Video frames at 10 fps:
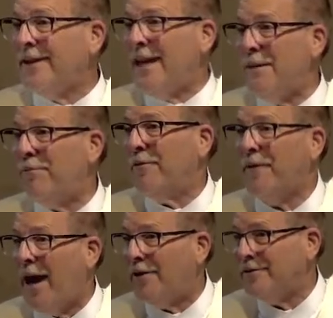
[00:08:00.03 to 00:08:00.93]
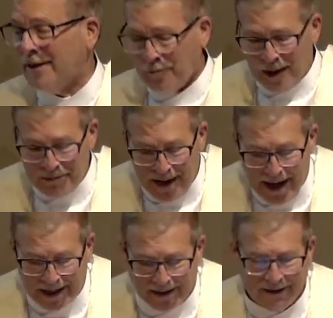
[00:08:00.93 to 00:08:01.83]
keep the vows that we
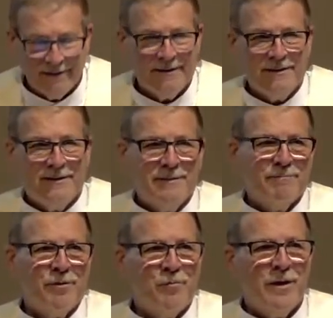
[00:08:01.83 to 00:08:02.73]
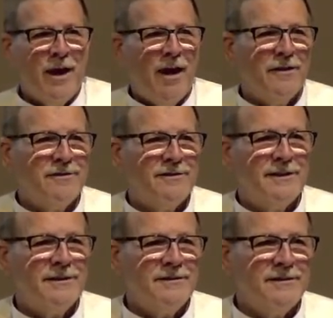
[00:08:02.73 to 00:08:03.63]
make, but we are
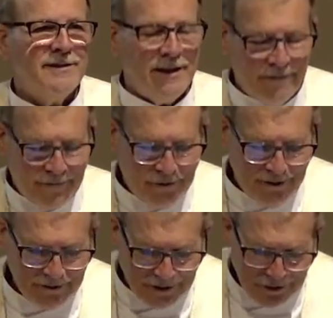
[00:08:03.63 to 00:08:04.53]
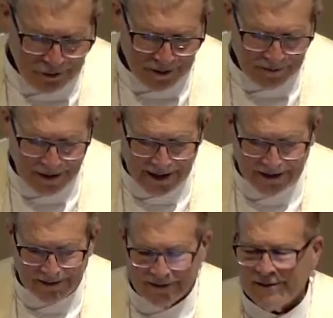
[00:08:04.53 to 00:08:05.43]
still sinful human
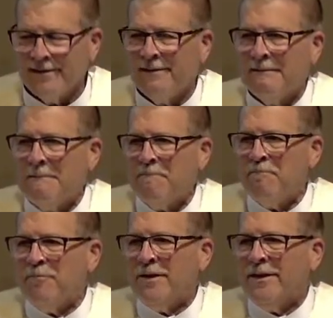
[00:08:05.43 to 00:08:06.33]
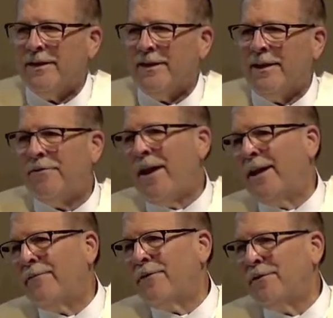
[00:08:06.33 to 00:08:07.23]
beings. And
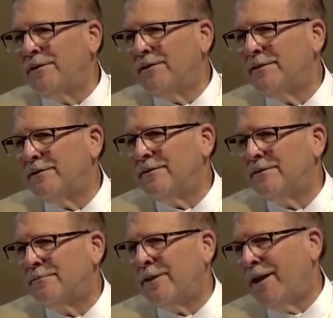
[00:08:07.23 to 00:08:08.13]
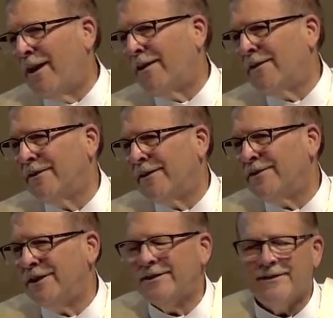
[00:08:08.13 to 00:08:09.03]
thankful we are
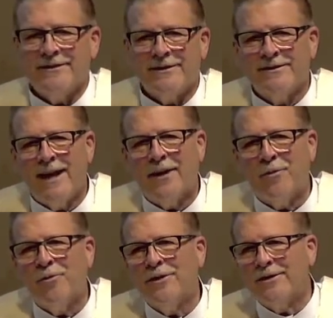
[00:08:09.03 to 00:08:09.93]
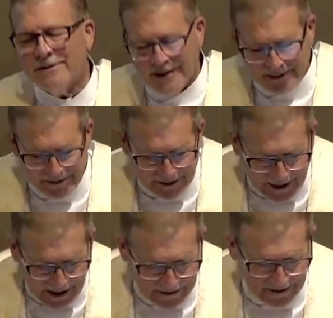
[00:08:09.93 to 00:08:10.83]
that Jesus does not hold our sins
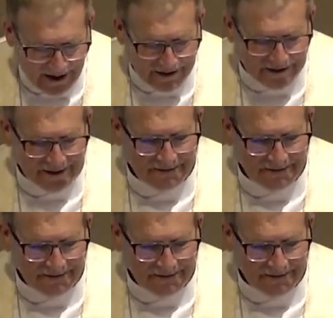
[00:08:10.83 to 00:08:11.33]
against us.